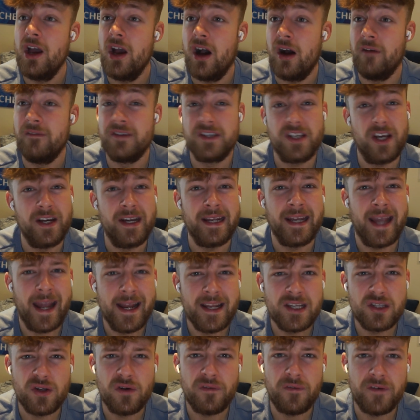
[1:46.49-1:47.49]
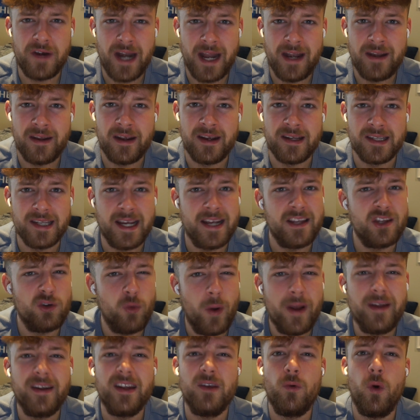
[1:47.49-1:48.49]
of signing Enzo Fernandez, a
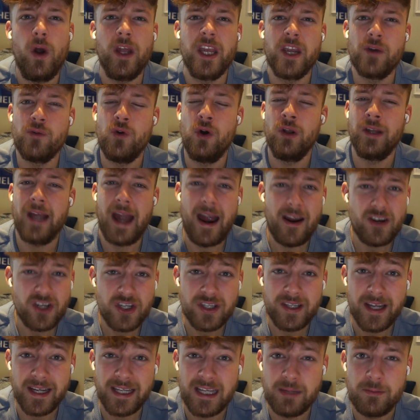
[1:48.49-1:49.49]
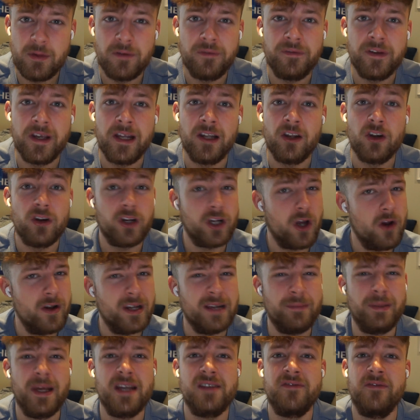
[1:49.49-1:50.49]
21-year-old Argentinian midfielder,
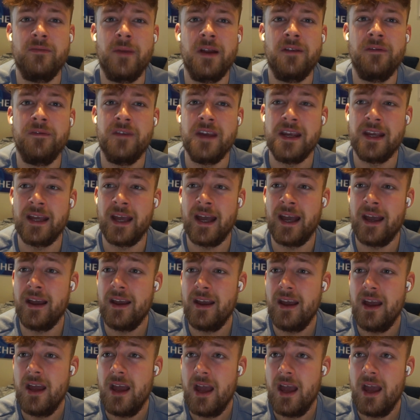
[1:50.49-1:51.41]
currently plays for Benfica.